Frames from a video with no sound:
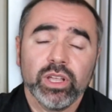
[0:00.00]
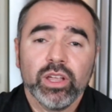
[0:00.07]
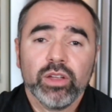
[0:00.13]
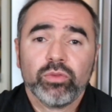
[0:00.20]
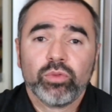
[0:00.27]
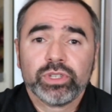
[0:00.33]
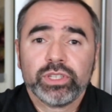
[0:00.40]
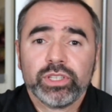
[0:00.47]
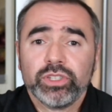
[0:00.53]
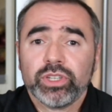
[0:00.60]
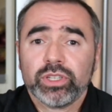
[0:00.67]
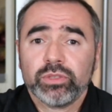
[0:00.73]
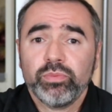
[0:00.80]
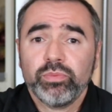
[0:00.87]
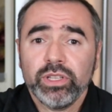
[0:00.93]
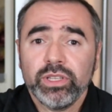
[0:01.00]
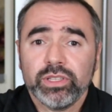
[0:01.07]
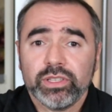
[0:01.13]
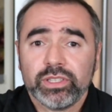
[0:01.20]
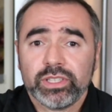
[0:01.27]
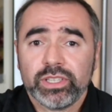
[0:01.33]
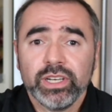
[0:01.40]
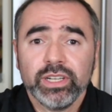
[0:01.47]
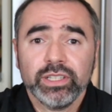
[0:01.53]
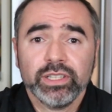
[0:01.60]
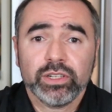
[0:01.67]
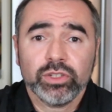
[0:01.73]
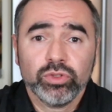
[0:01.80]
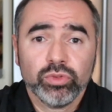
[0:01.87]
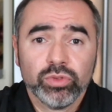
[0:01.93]
versus it just being sitting there
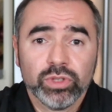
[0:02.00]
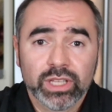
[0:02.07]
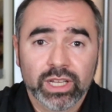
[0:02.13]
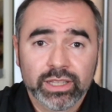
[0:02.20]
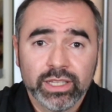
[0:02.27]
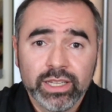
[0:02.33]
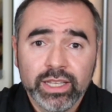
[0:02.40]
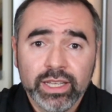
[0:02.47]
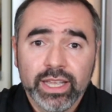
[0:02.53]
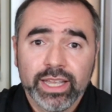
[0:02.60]
and doing nothing.